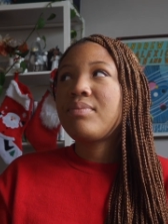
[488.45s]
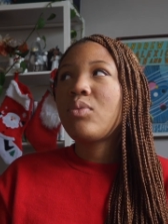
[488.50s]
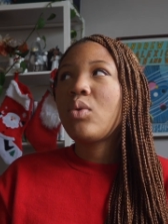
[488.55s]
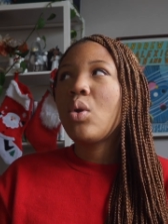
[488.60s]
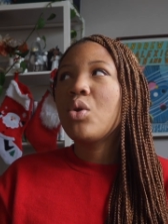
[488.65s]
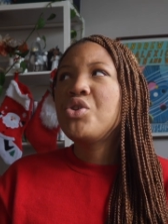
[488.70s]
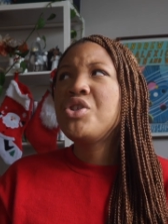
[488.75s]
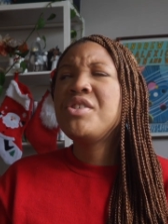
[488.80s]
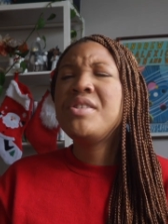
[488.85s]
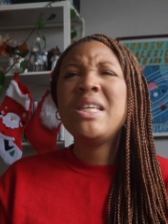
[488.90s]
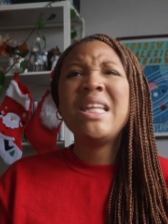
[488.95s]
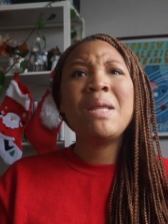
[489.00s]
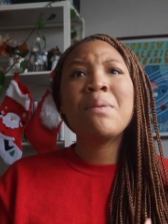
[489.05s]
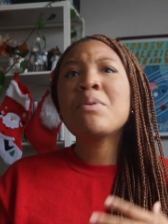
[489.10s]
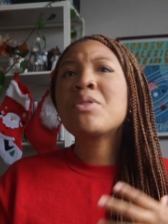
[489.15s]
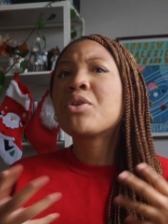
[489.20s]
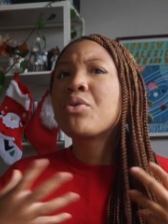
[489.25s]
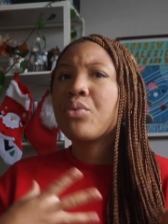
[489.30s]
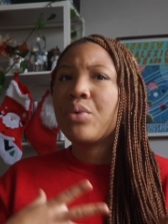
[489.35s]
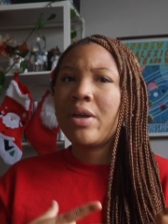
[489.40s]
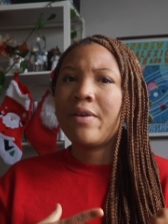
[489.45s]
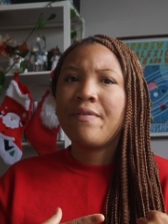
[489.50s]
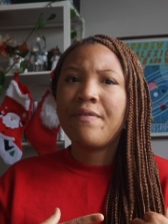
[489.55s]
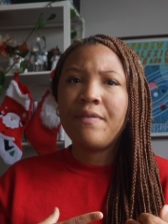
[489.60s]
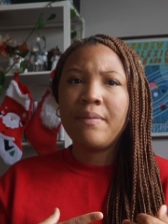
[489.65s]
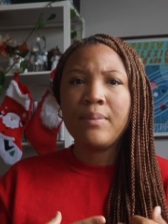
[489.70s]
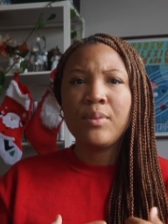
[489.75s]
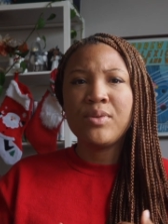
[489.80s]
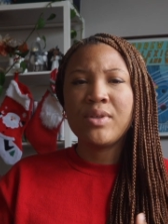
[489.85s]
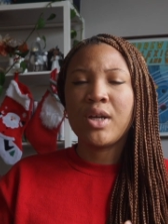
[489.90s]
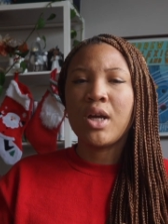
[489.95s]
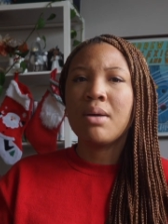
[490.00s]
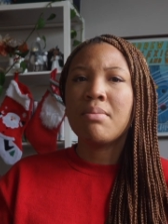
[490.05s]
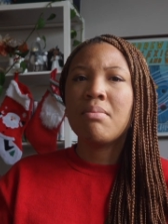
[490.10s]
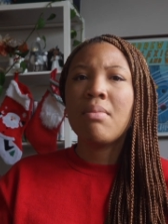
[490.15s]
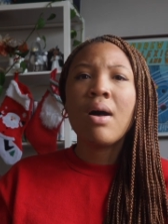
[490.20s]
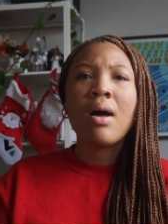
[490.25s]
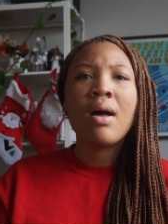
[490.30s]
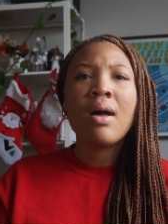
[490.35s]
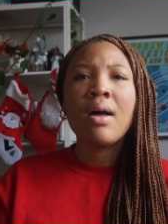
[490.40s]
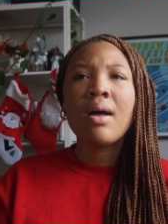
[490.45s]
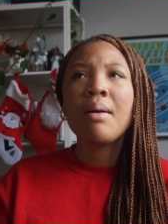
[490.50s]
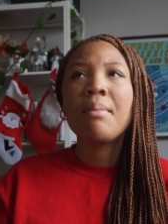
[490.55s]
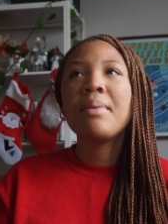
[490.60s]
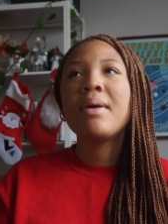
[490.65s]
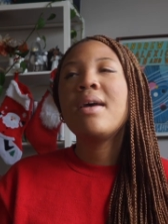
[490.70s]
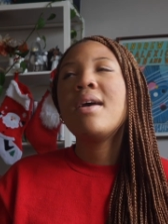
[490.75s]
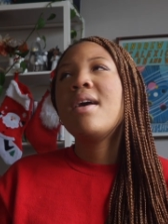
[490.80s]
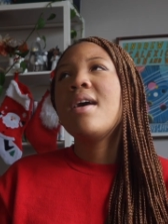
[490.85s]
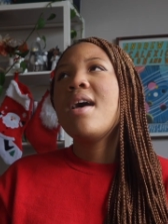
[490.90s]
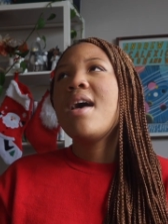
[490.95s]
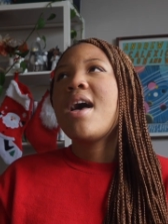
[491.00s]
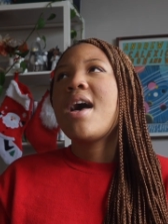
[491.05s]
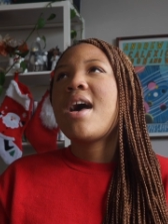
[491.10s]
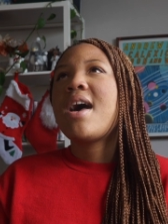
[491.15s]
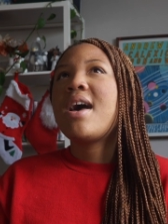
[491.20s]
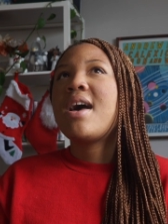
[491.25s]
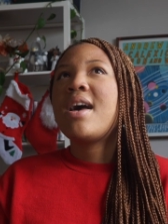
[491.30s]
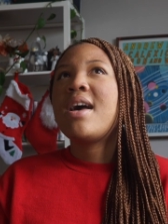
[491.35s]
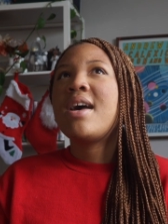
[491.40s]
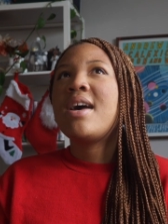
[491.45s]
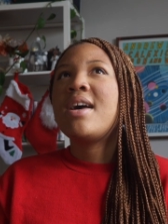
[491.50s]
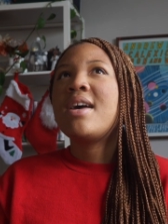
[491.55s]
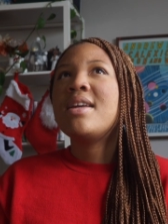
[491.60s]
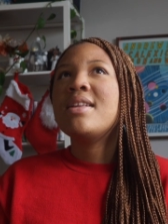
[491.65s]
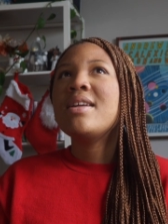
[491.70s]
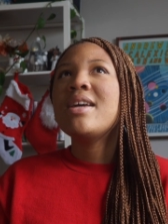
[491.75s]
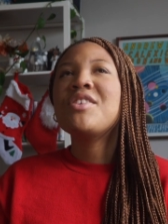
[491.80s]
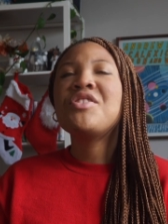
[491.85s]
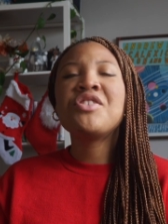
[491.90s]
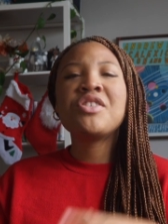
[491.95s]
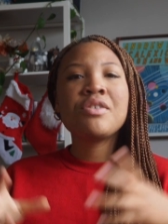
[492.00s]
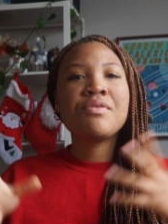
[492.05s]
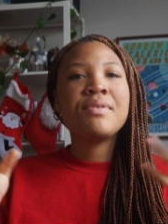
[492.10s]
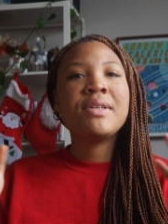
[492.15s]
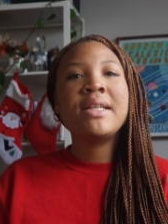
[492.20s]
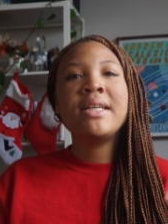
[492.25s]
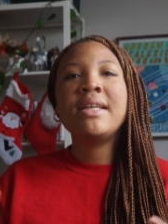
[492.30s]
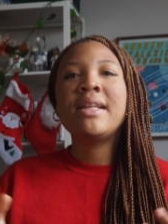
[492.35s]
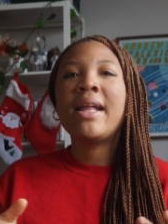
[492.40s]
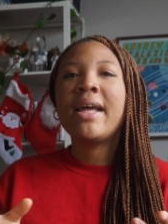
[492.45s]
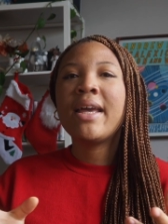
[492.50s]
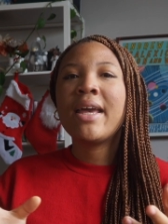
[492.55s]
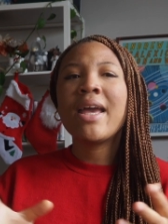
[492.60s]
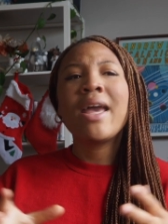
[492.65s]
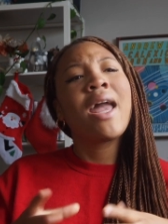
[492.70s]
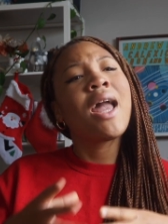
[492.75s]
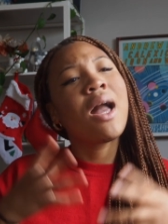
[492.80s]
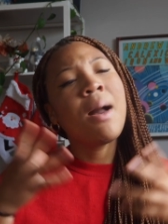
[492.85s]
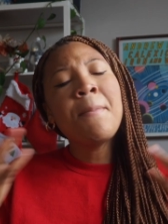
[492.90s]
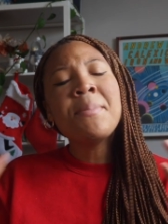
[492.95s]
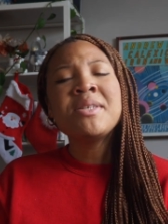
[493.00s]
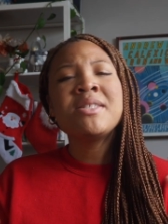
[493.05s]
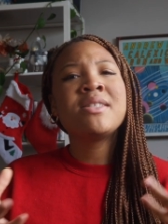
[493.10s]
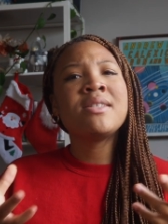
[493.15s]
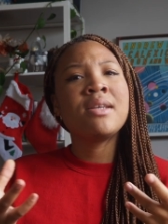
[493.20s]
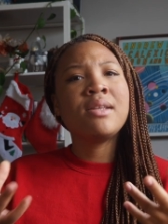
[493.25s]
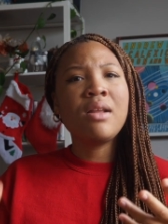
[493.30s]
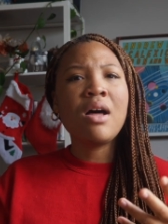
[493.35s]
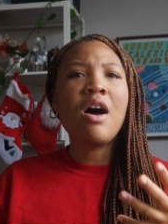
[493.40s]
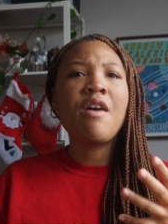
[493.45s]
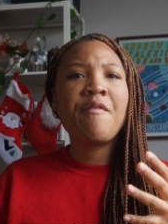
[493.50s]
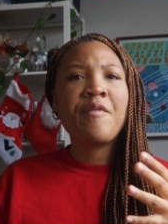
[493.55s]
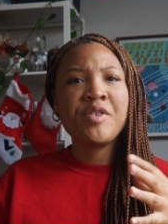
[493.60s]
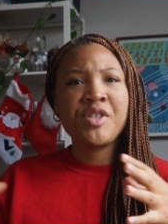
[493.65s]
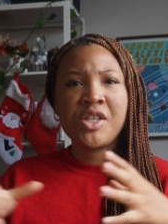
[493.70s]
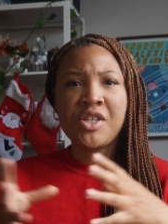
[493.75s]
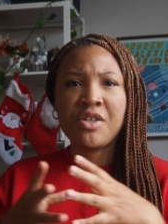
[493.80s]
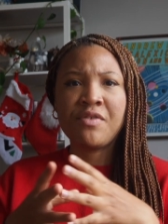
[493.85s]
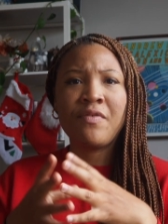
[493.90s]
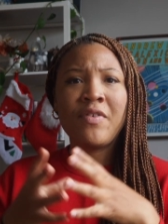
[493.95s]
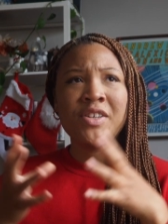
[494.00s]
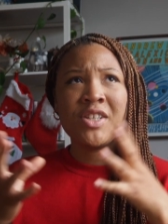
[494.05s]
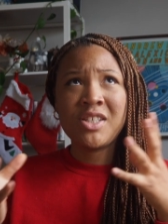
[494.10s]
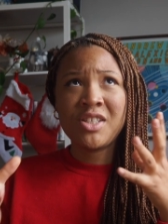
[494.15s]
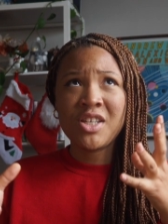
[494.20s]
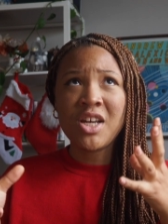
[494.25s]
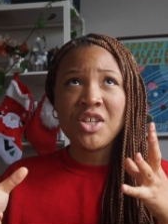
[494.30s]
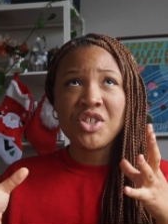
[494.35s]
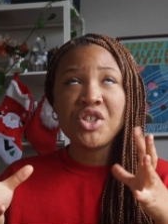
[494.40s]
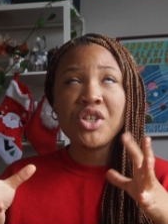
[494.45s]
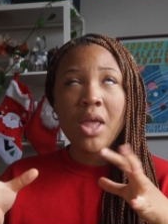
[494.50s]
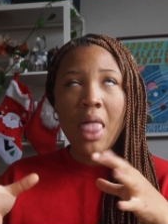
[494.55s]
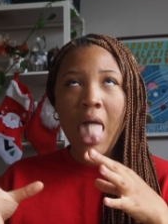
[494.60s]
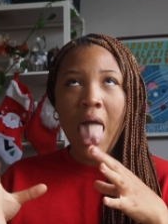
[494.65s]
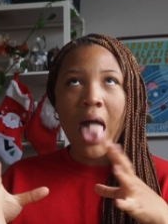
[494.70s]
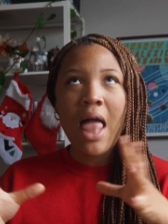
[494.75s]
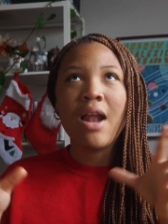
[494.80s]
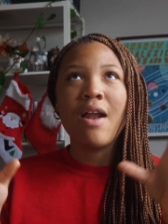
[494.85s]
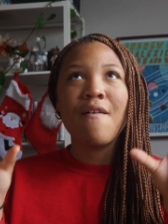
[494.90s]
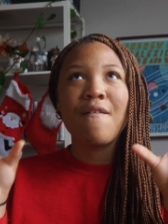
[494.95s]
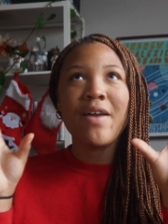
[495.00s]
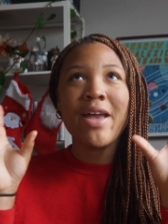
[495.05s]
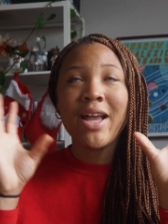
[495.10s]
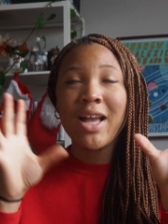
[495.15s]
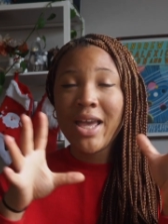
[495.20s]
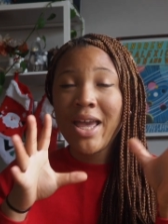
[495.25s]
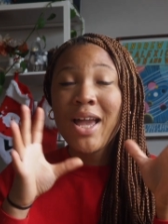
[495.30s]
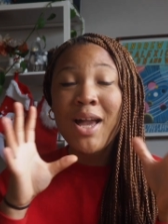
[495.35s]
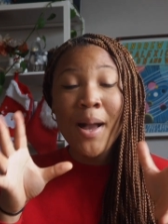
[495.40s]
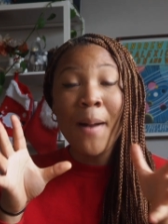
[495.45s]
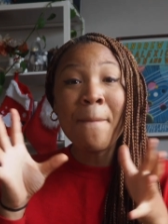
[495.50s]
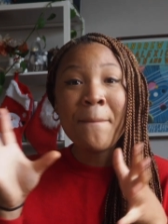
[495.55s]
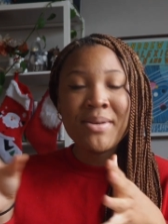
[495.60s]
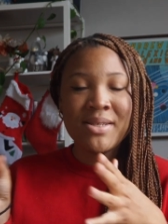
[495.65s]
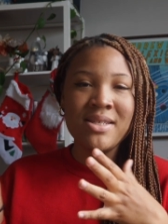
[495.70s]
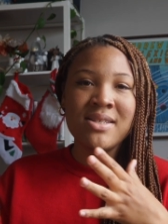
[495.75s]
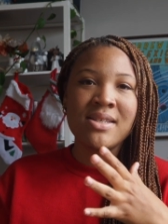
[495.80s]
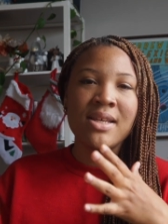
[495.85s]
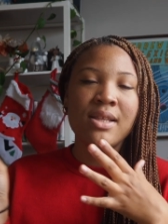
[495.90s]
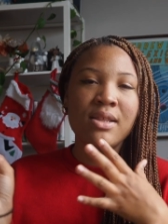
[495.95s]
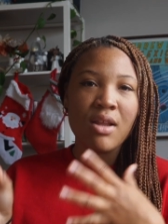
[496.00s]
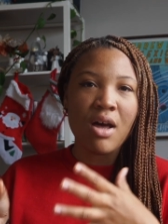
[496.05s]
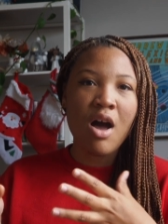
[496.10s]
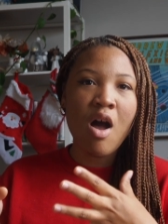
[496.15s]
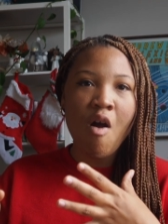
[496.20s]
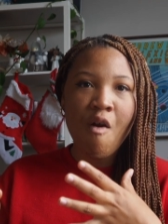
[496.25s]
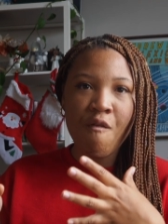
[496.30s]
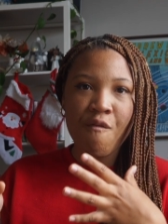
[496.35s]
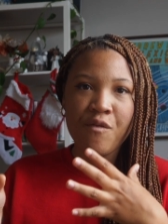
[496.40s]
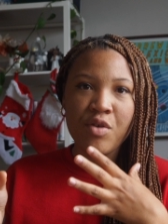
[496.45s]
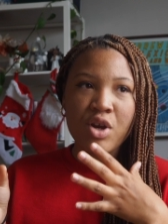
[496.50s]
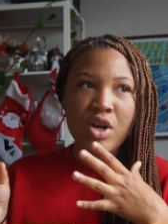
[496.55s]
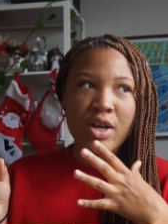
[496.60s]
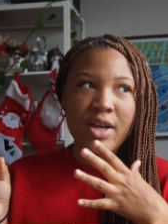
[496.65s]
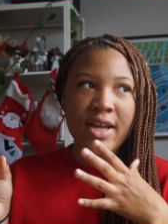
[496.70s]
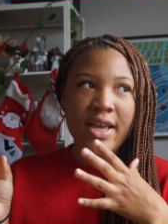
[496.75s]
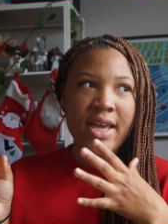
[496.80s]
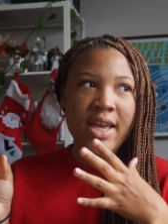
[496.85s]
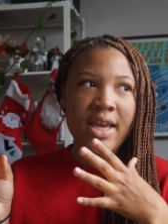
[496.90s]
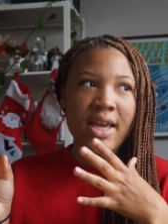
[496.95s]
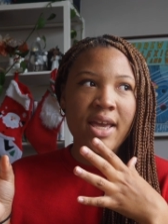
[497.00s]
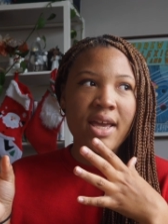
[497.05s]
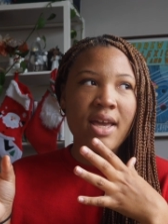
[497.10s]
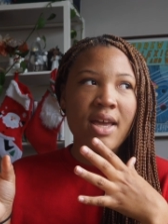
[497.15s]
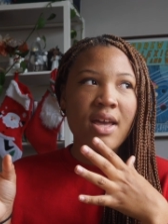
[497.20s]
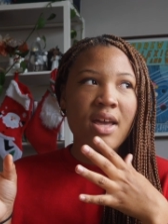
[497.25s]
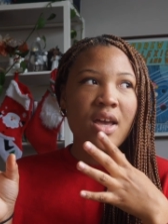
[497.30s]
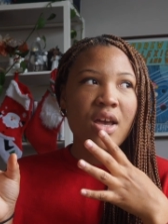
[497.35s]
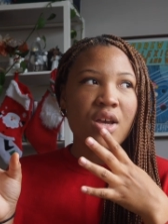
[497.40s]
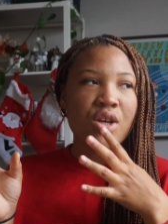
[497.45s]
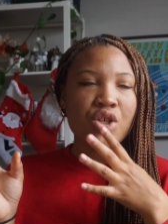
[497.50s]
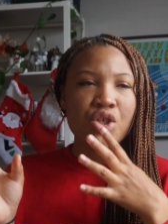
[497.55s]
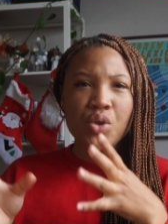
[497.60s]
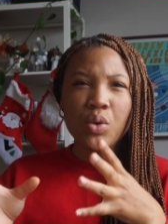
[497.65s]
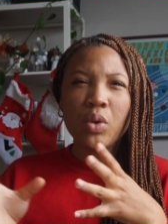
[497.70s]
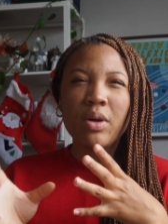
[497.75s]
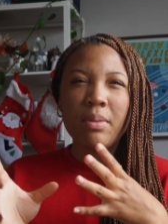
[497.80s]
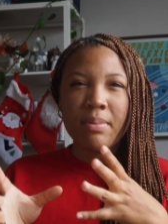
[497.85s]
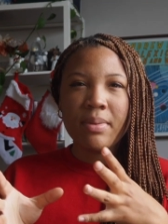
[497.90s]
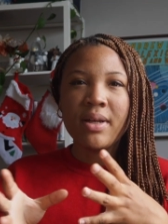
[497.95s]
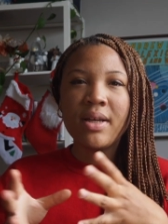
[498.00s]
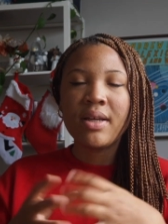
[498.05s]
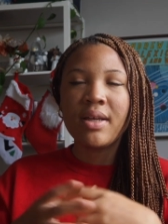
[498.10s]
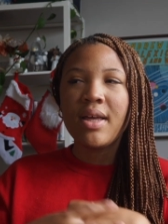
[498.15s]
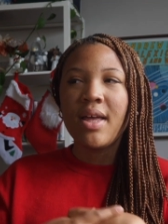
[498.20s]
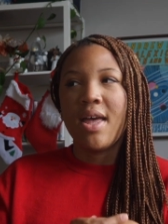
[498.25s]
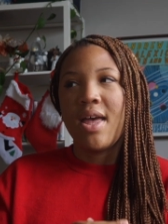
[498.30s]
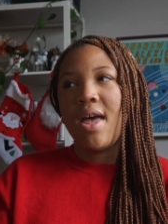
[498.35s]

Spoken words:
she's dealing with grief from losing her mom, and it's just a really, like, it encompasses a lot it encompasses a lot for a short book.